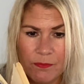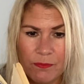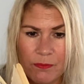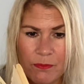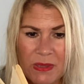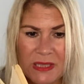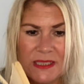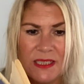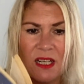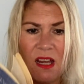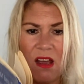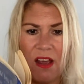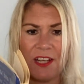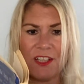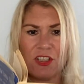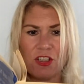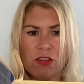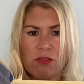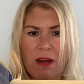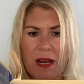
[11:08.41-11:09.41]
Mr. Hyde
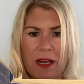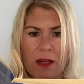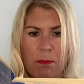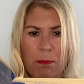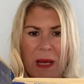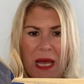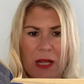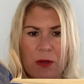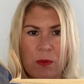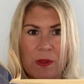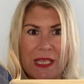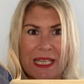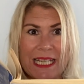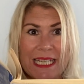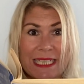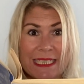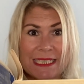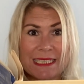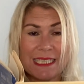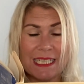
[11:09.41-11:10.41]
shrank back with a
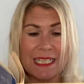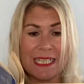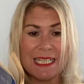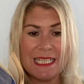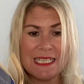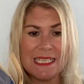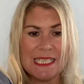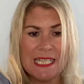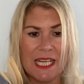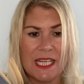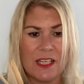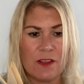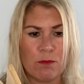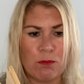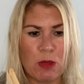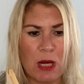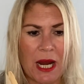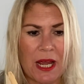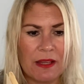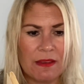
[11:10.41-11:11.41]
hissing intake of
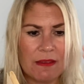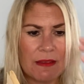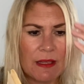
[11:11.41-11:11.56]
breath.